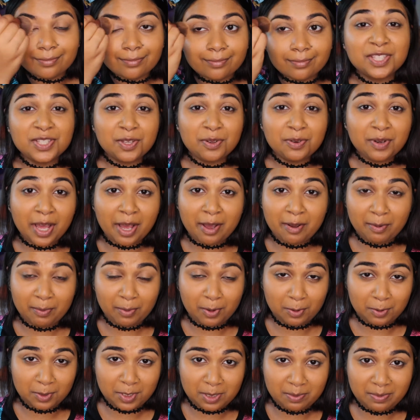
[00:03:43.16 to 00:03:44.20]
So now I'm
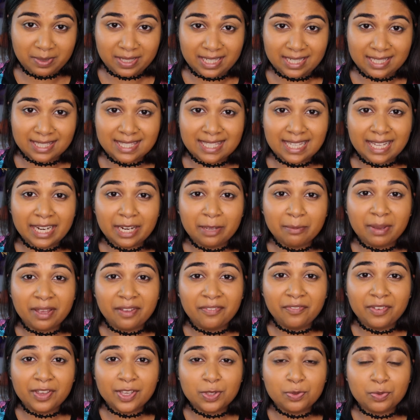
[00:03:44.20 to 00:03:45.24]
going to be setting my
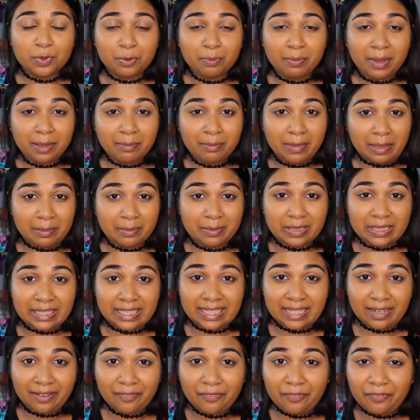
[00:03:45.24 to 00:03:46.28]
face with my
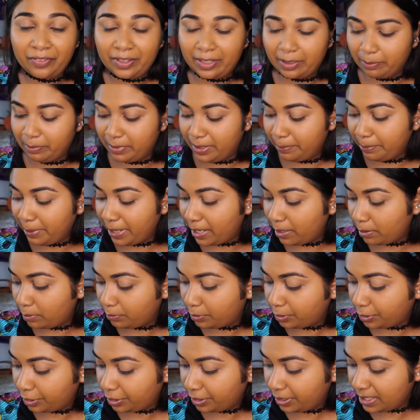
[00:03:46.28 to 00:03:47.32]
Maybelline Fit Me
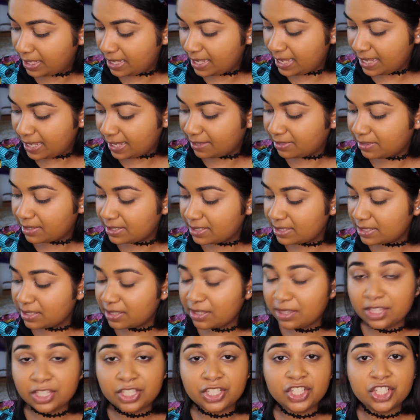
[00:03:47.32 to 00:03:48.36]
Powder. And this is
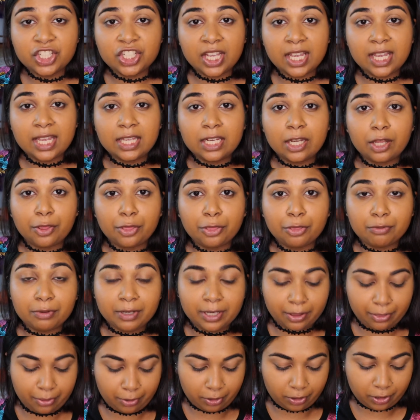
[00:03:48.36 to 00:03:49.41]
in the shade
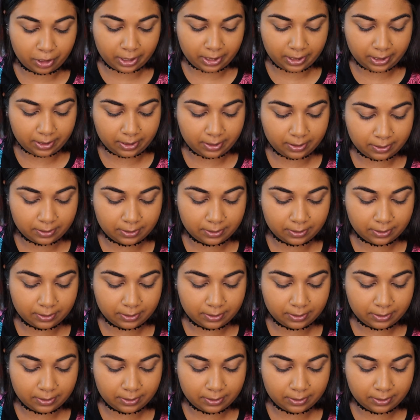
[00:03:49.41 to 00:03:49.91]
330.